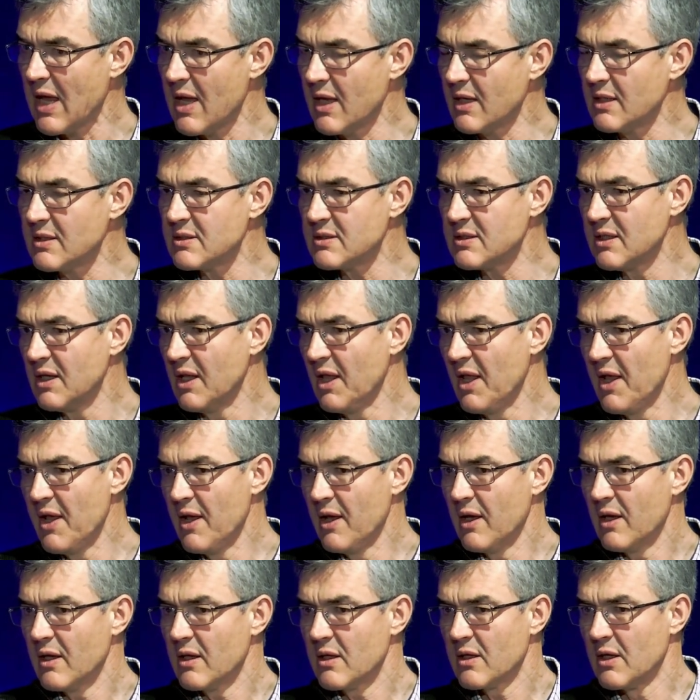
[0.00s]
And,
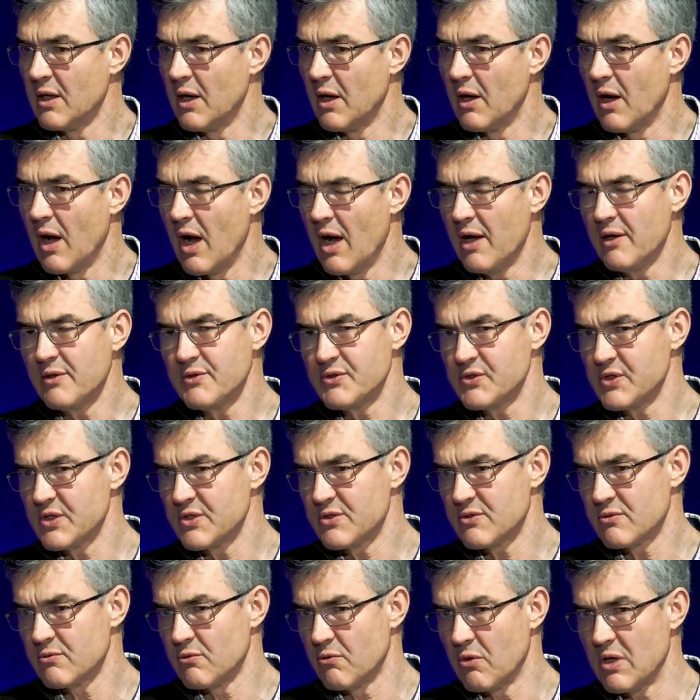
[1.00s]
you know, I was
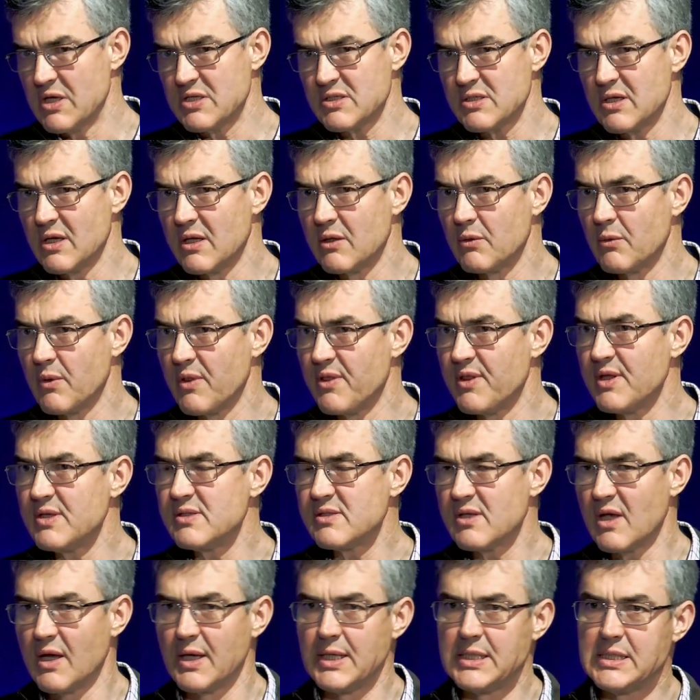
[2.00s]
just wrestling with
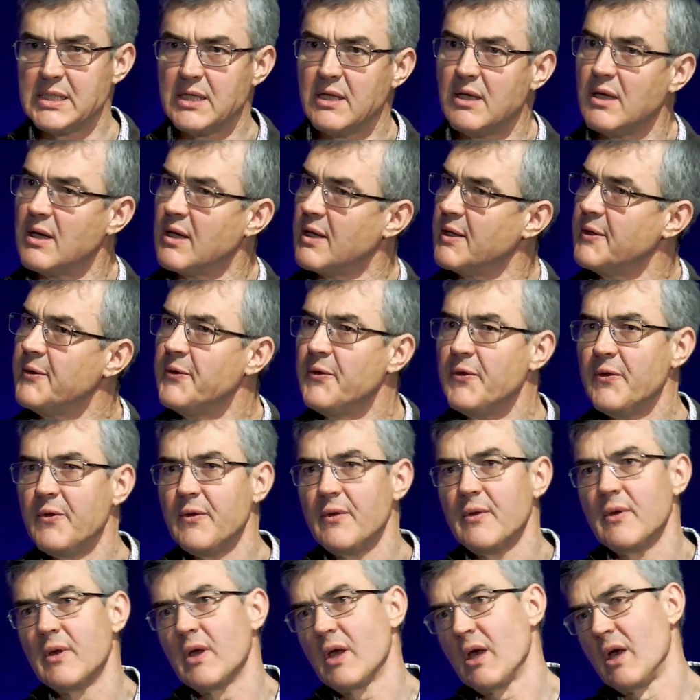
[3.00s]
this idea,
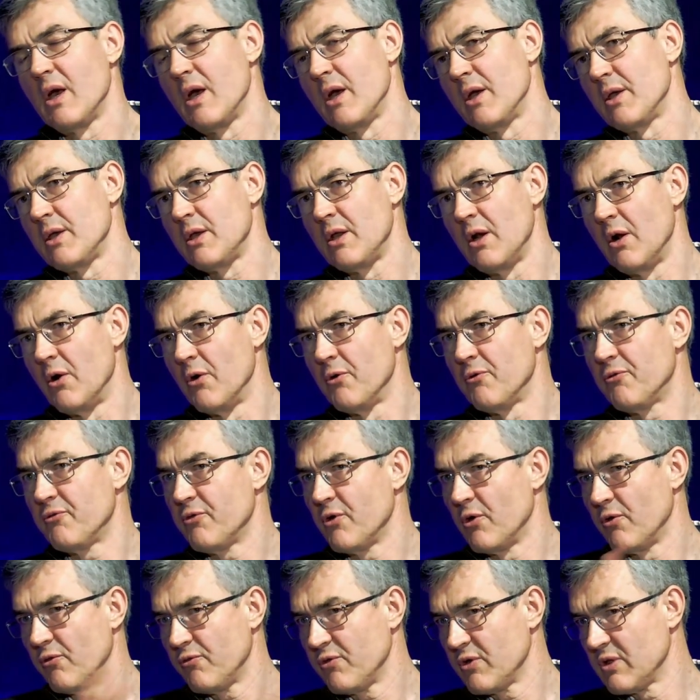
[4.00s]
you know,
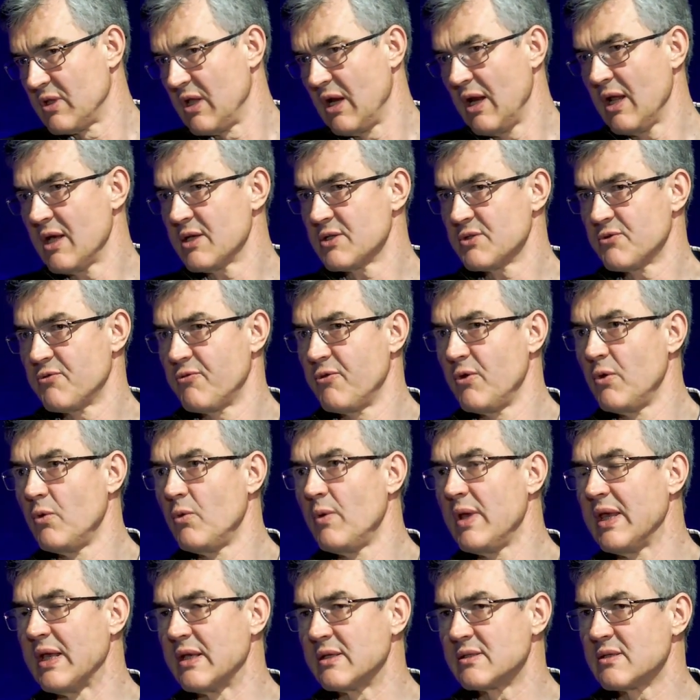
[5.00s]
for the last few
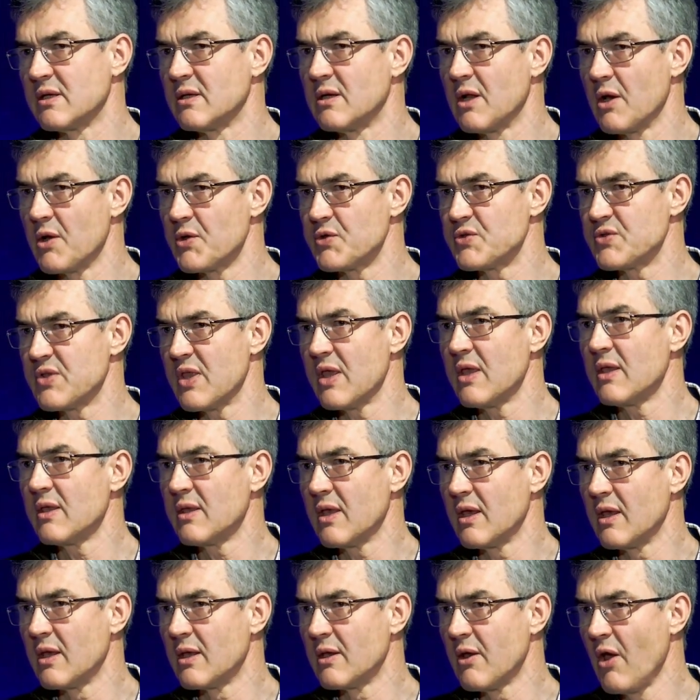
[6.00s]
weeks, and I was
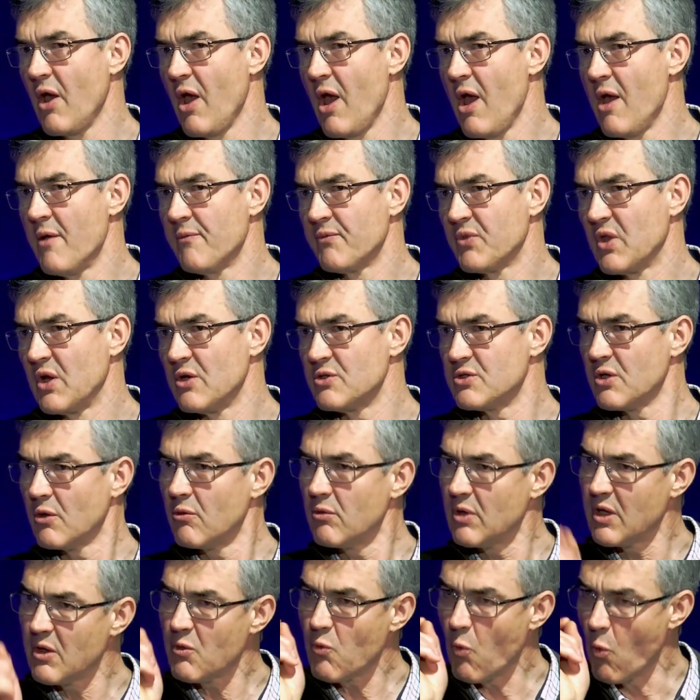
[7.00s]
thinking there's
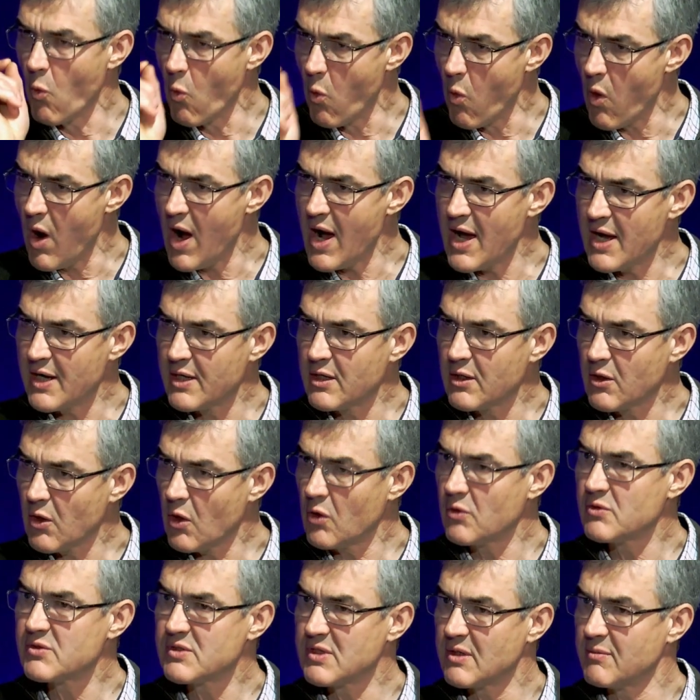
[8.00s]
only one
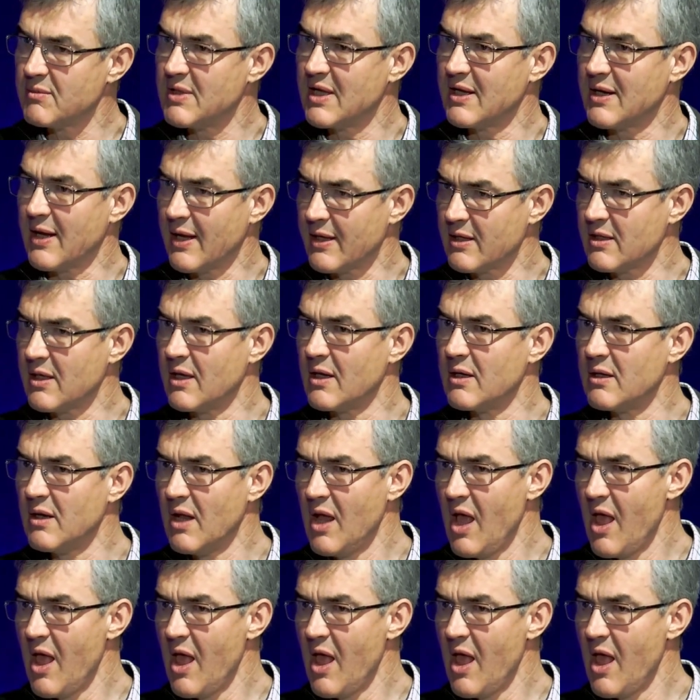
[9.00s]
concept that I can